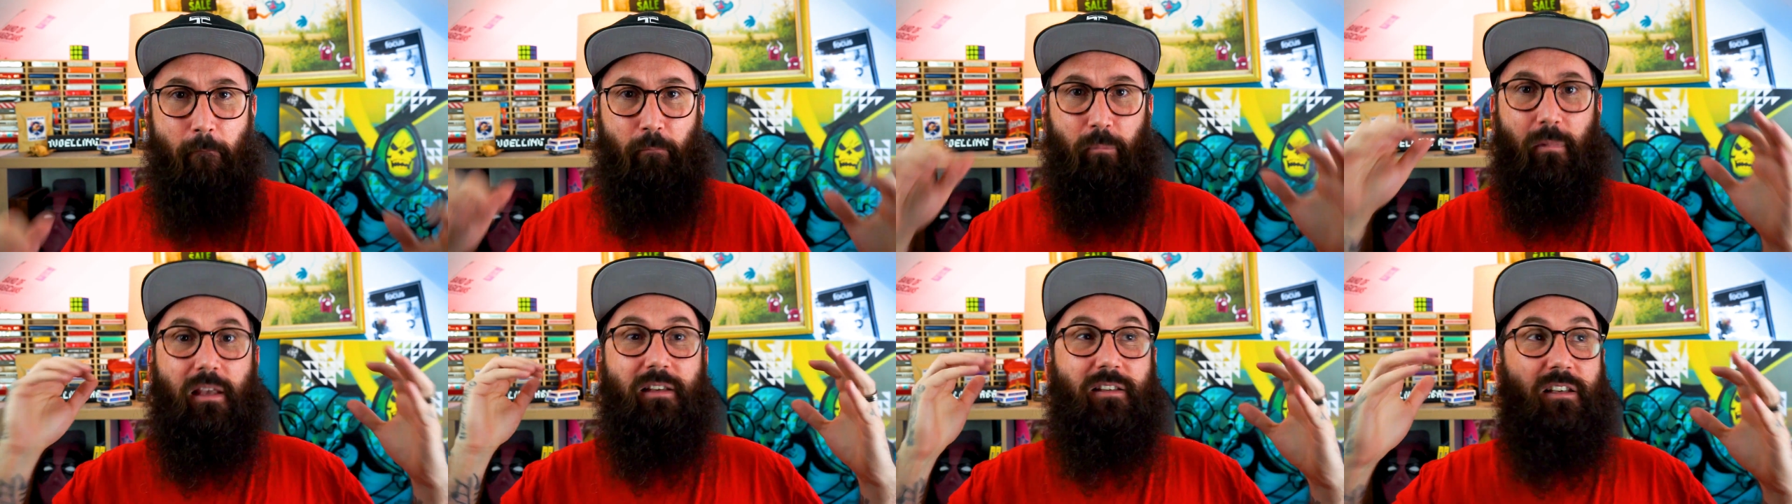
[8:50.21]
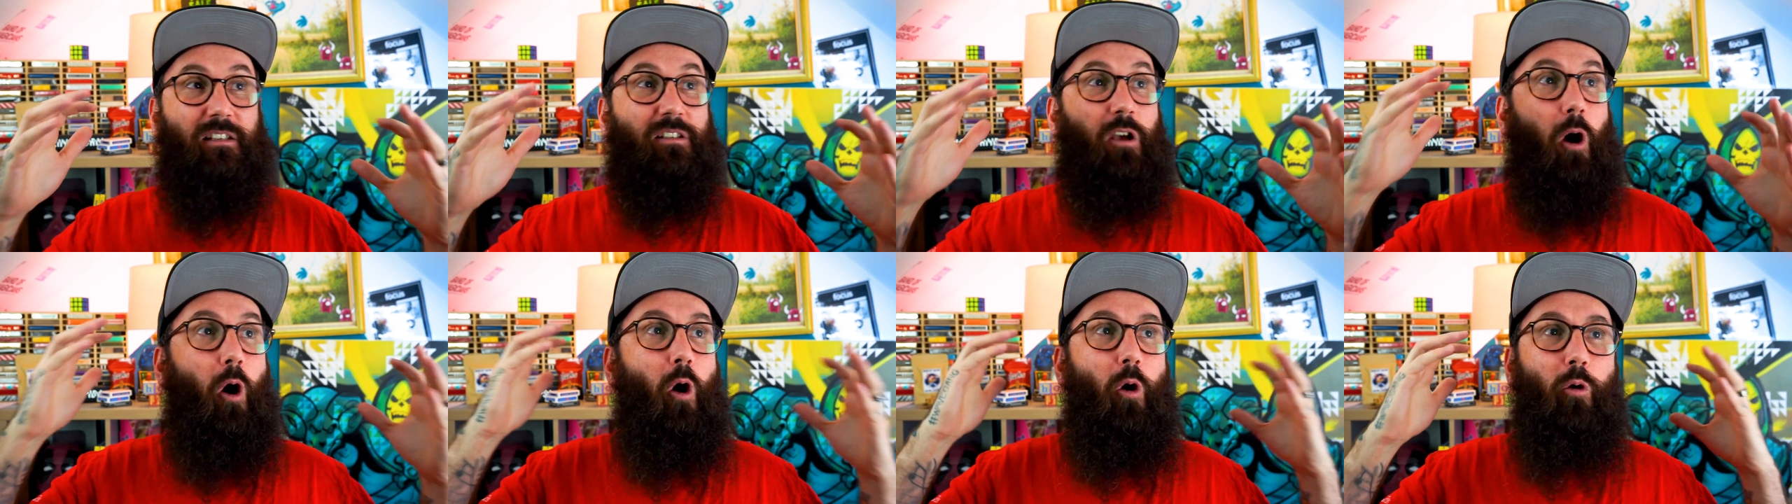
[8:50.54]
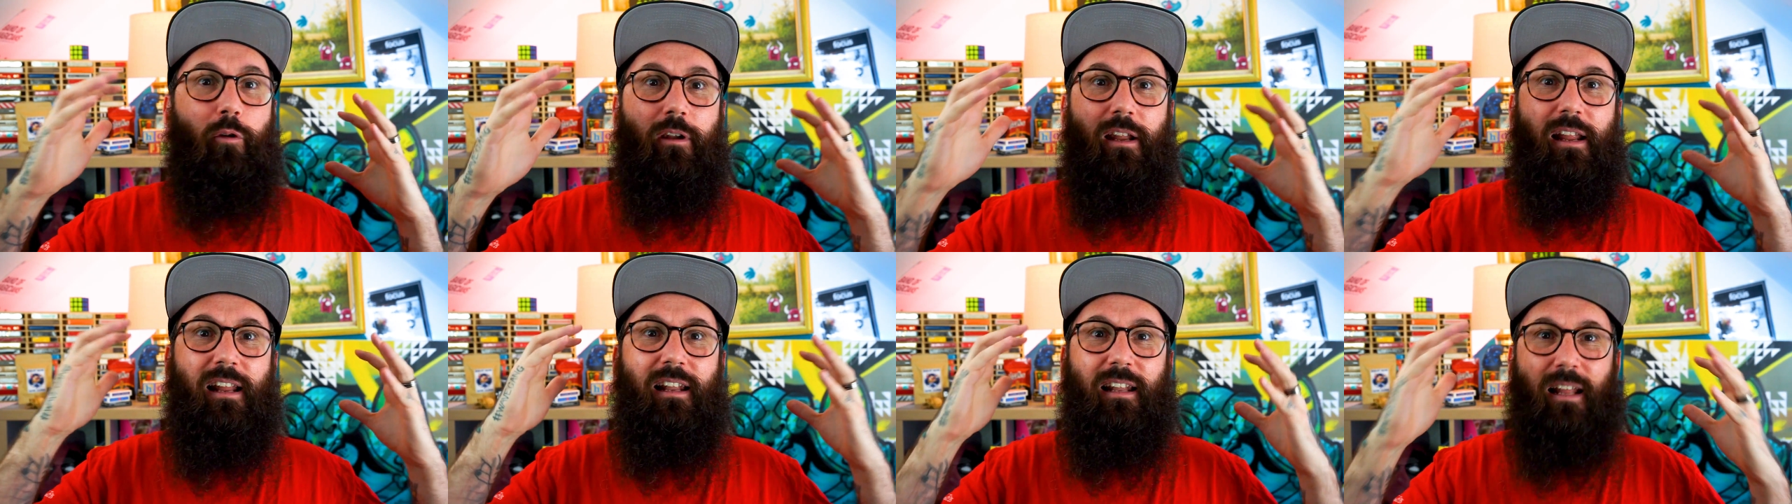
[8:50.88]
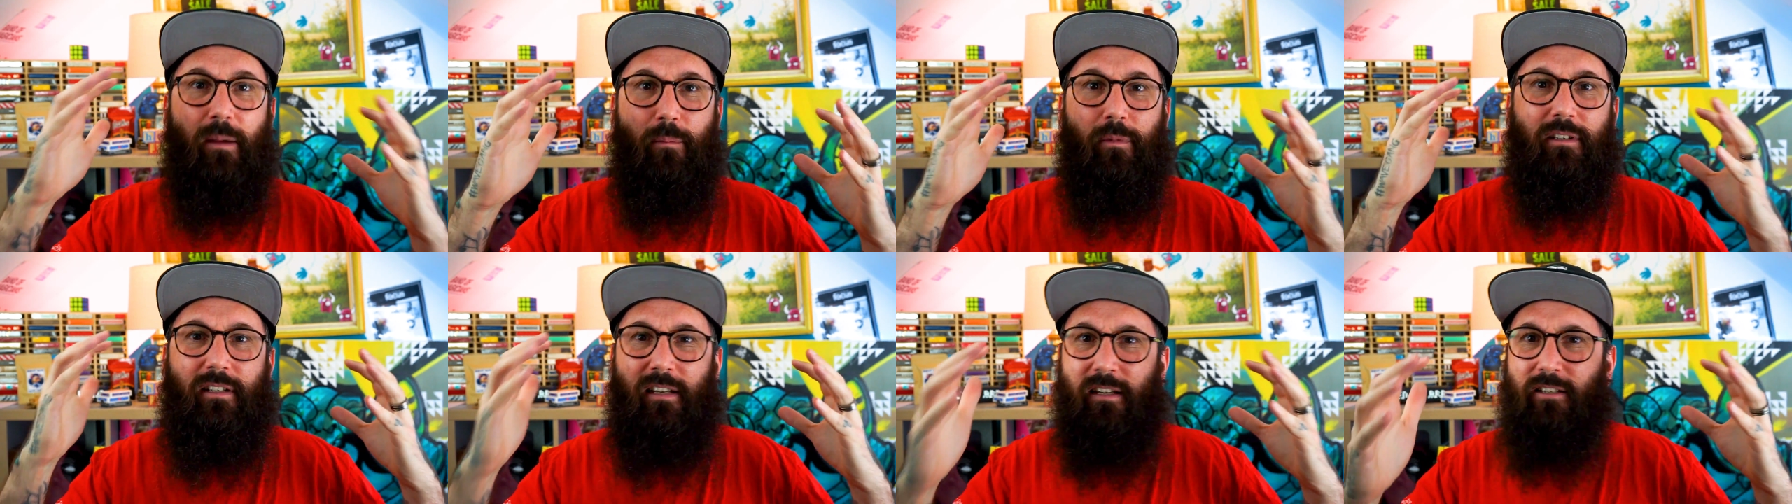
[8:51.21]
This is only
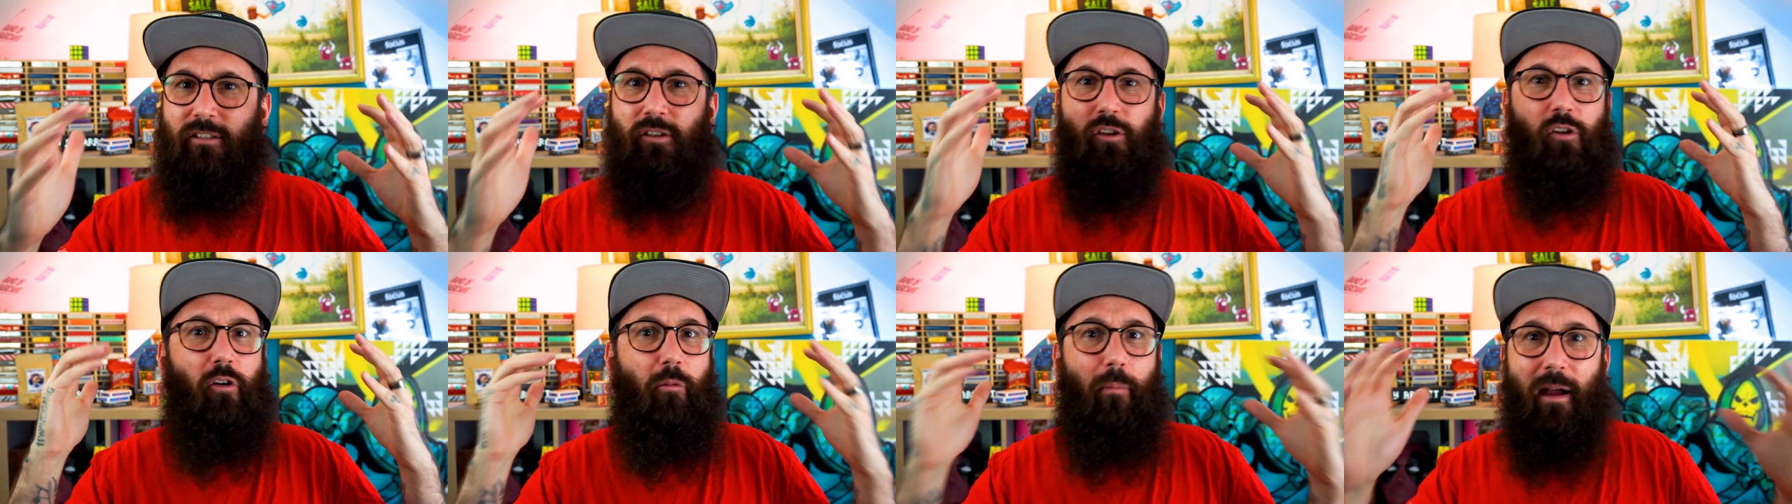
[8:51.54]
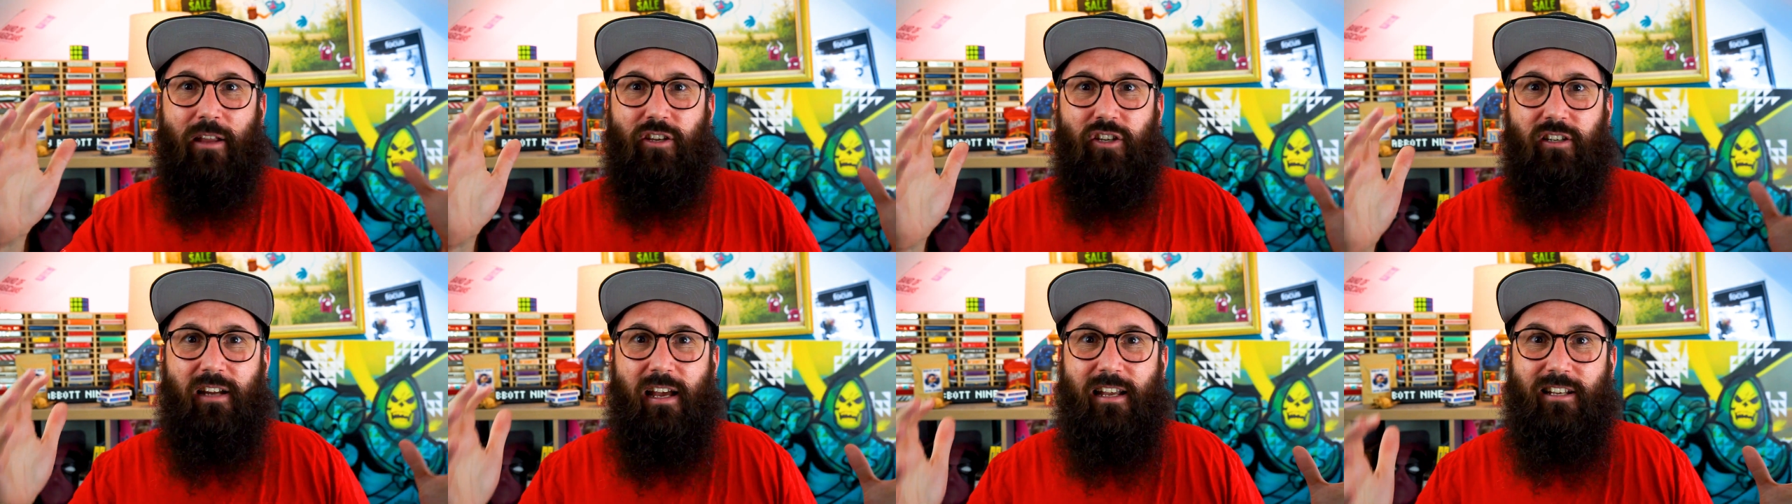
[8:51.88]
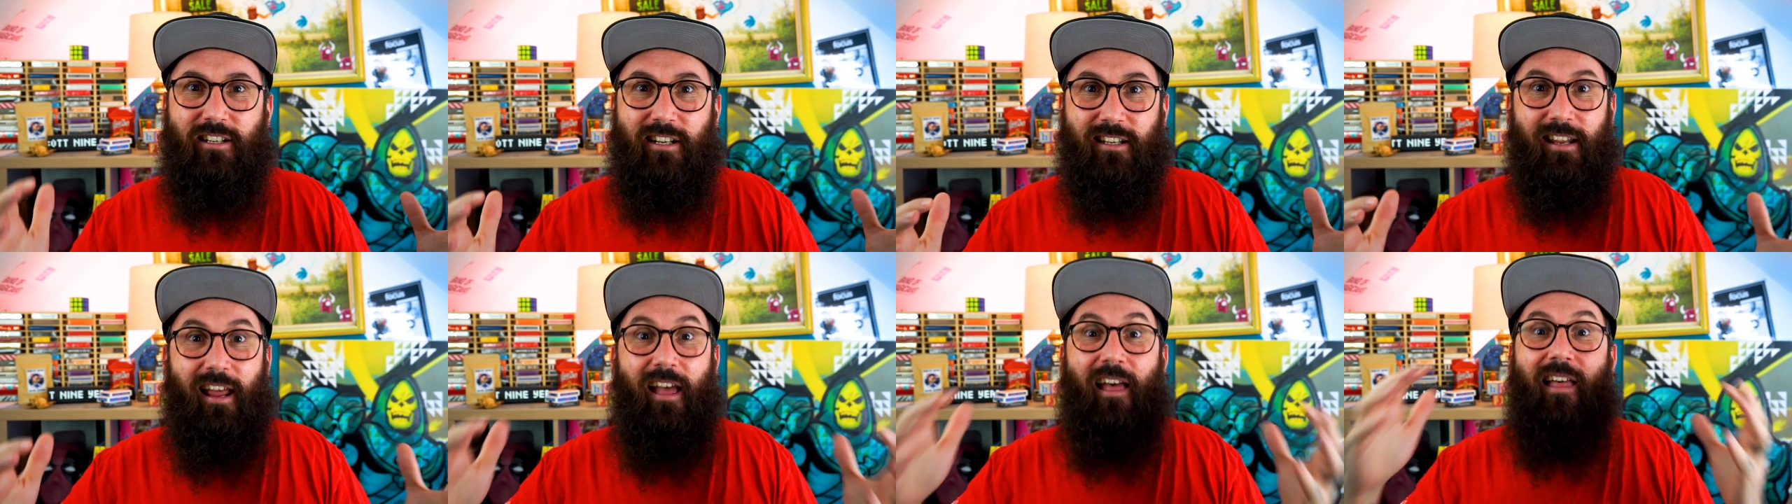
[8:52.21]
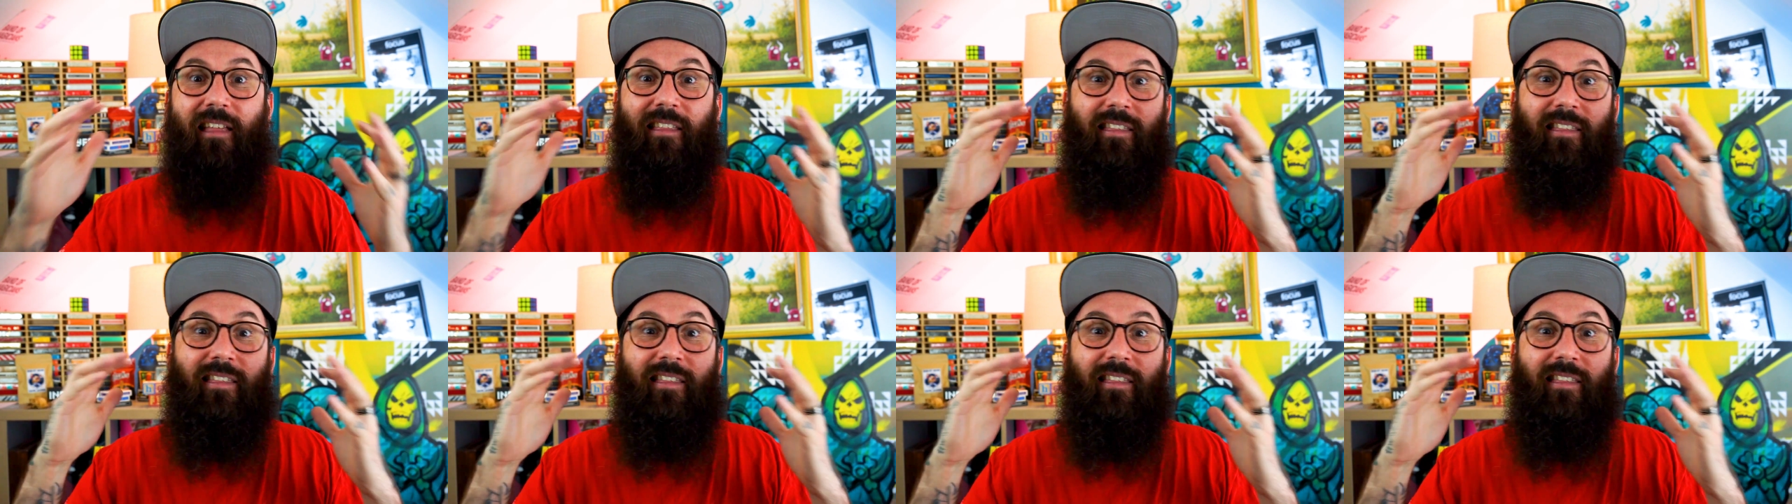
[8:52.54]
limited to your imagination.